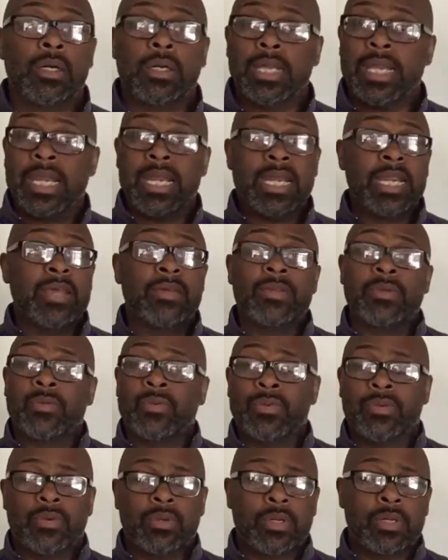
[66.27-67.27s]
any of
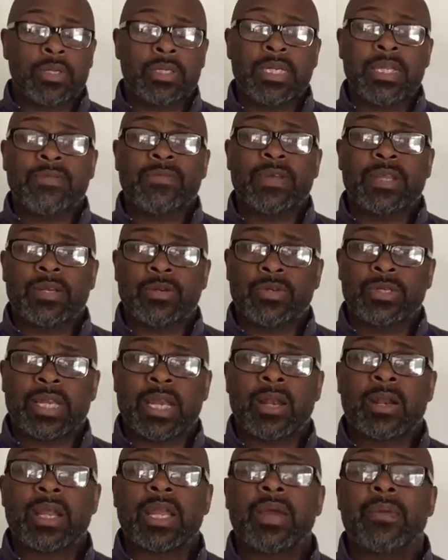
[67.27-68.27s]
the defenders that
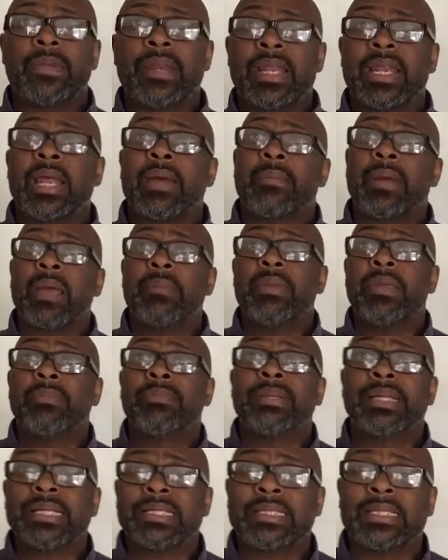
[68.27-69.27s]
are coming in that might be
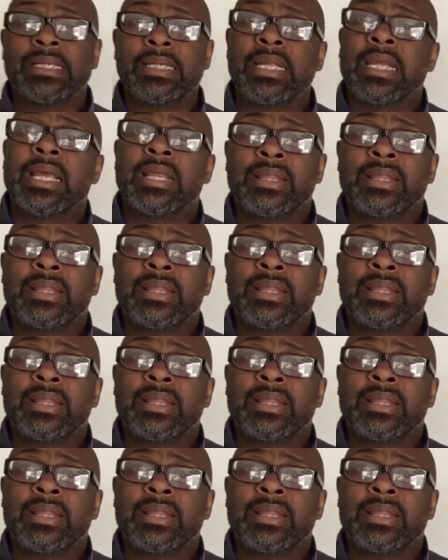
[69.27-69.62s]
blitzing.